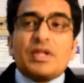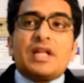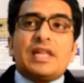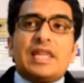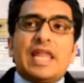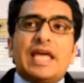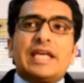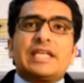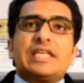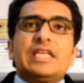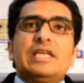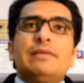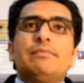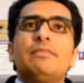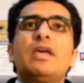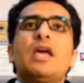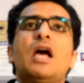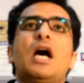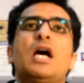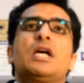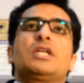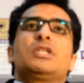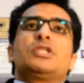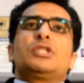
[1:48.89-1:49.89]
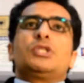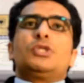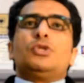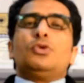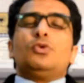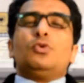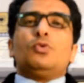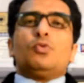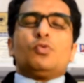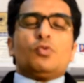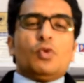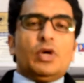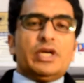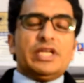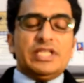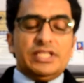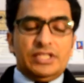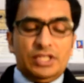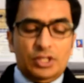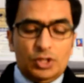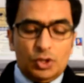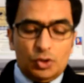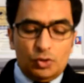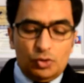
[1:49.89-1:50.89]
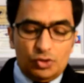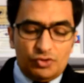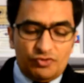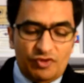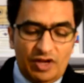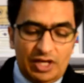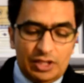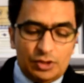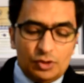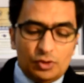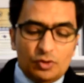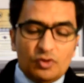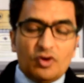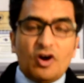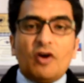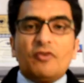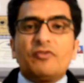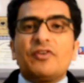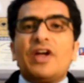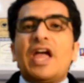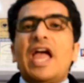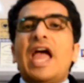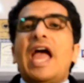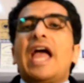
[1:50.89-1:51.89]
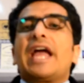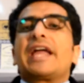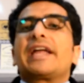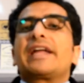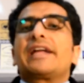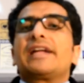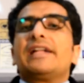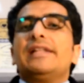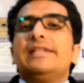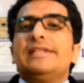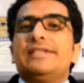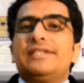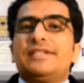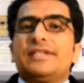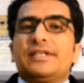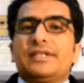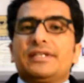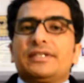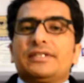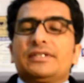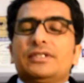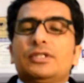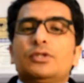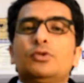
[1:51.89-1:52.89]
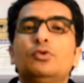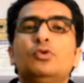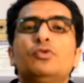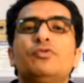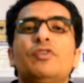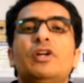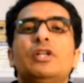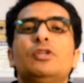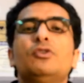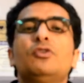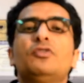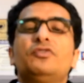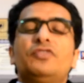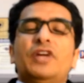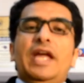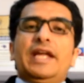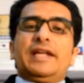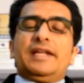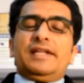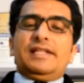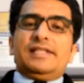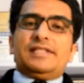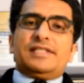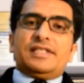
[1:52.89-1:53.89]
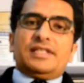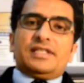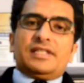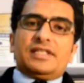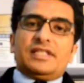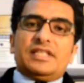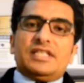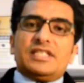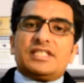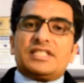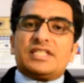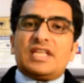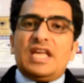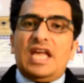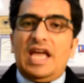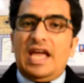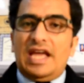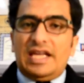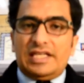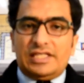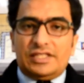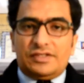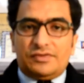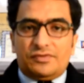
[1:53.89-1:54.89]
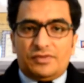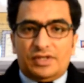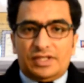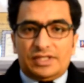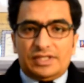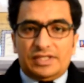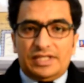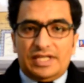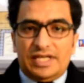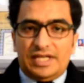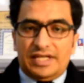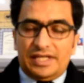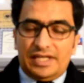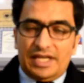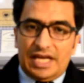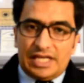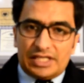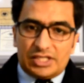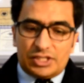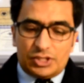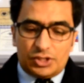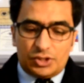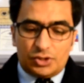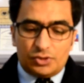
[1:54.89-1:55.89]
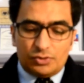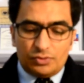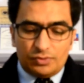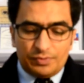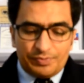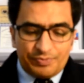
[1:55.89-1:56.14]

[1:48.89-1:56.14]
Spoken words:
Like he may ask you, what is the root value of ankle jerk? The root value of ankle jerk is S1 and S2.